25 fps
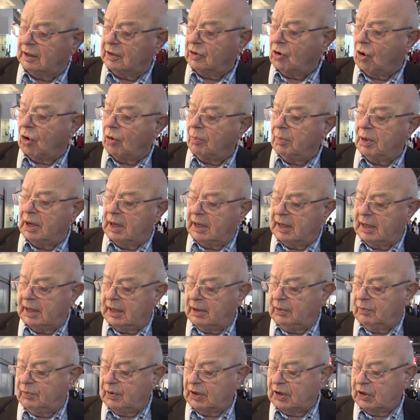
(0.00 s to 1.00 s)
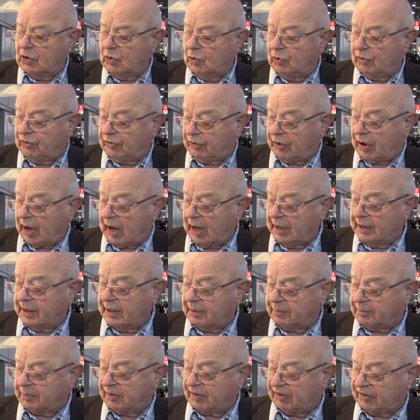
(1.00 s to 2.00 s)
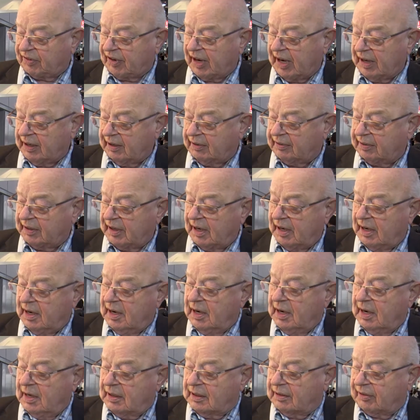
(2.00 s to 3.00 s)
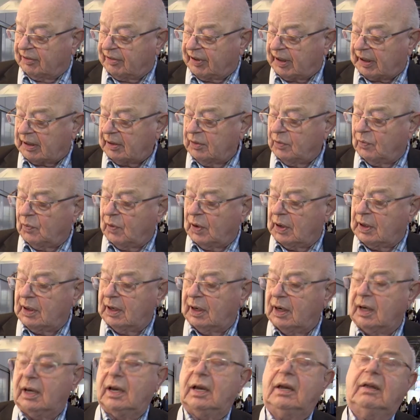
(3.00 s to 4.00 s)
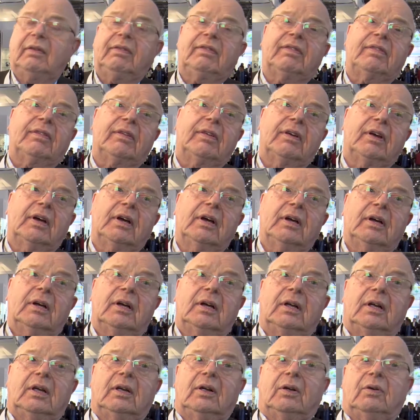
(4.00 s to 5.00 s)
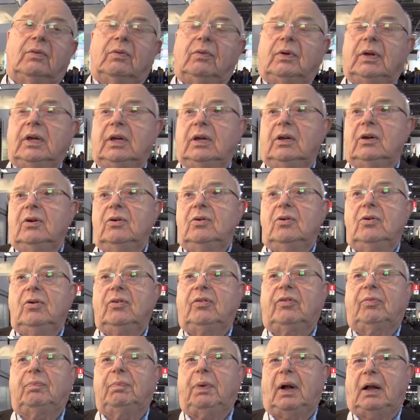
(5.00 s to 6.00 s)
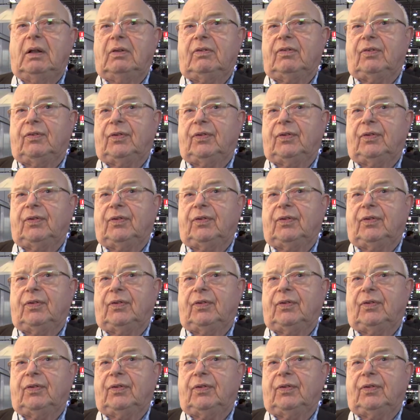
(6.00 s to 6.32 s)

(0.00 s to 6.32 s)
normally we use 100%. The second one is we use pulse